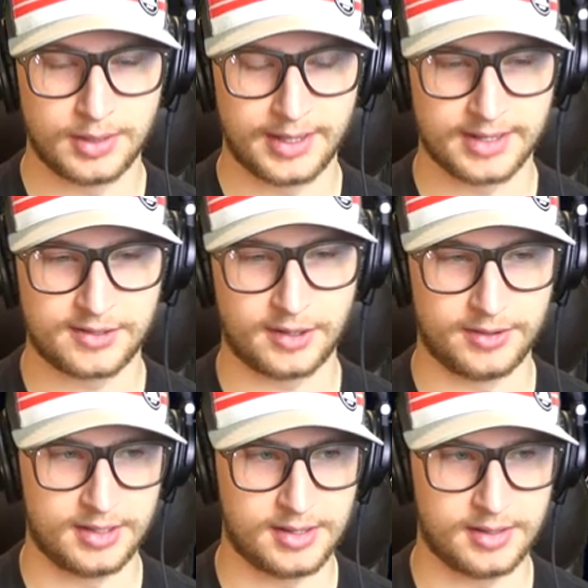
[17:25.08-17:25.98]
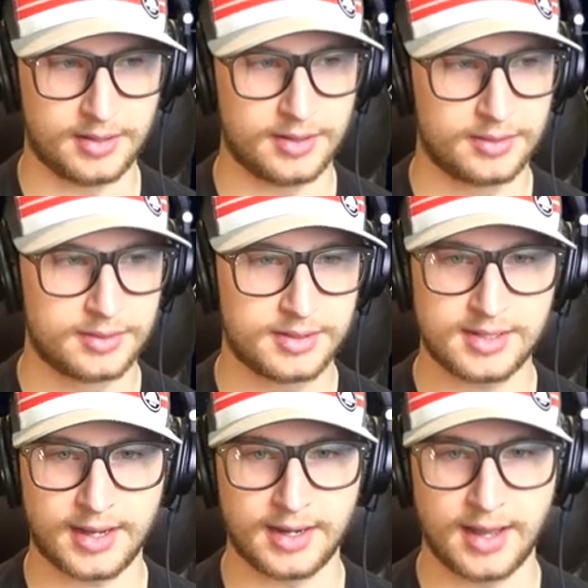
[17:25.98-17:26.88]
I guess, on the
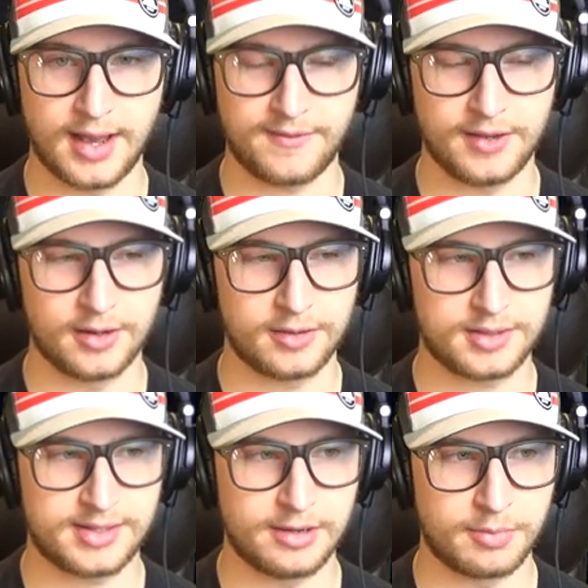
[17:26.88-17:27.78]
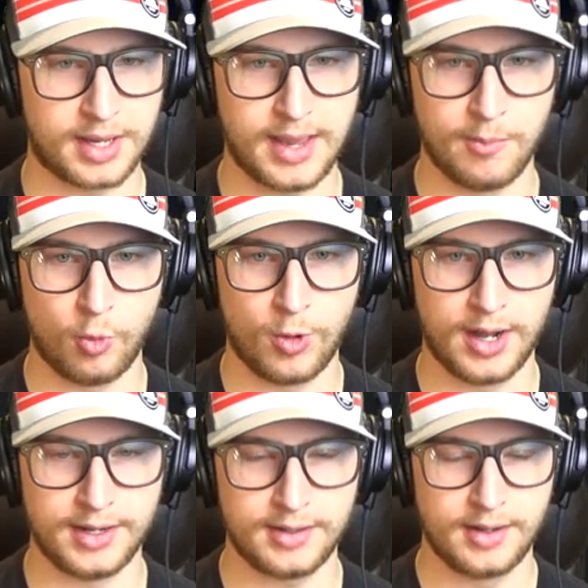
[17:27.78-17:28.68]
second half here, Sim Game
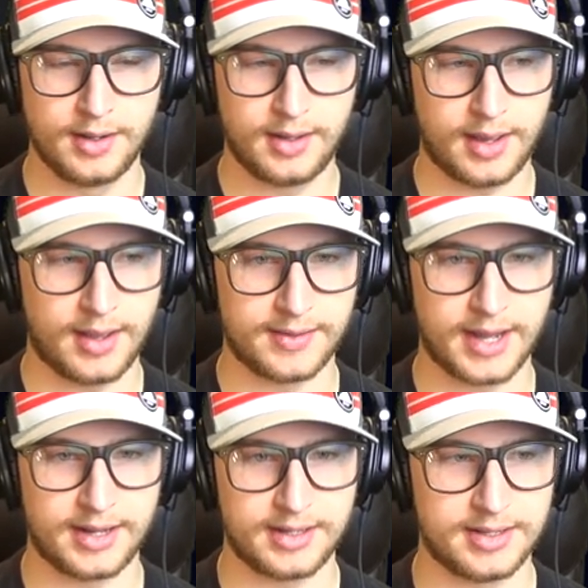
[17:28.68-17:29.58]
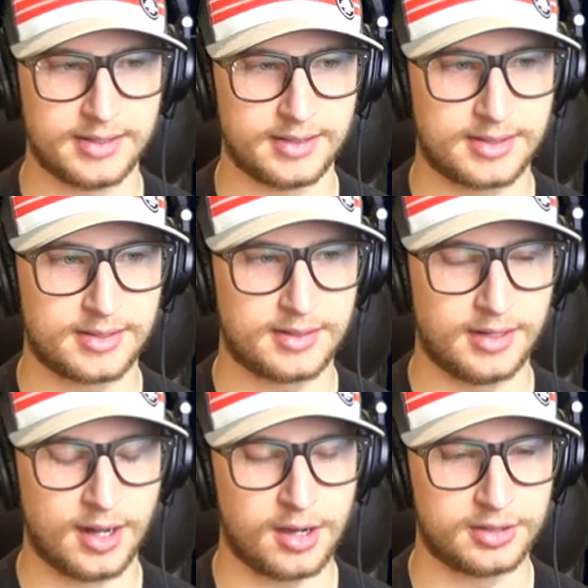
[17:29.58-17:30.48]
one, and that is
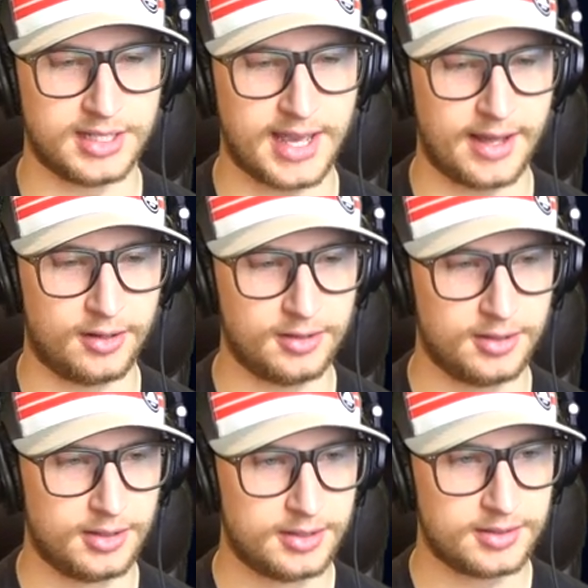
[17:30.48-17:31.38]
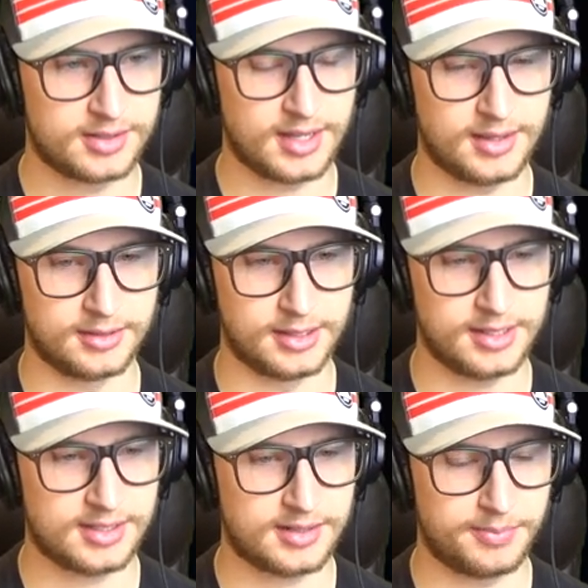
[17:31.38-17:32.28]
an ugly L, to say the
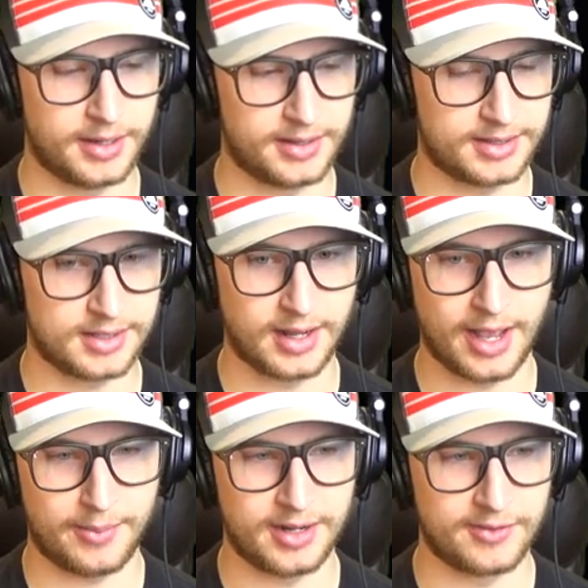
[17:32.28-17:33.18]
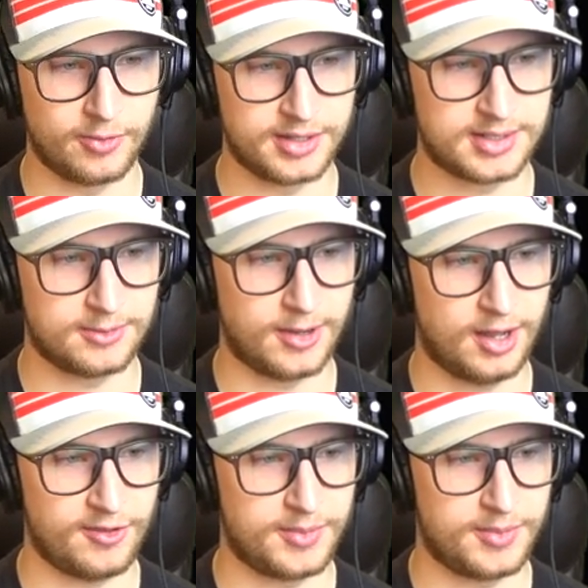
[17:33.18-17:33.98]
least, but that's going to happen every once in a while.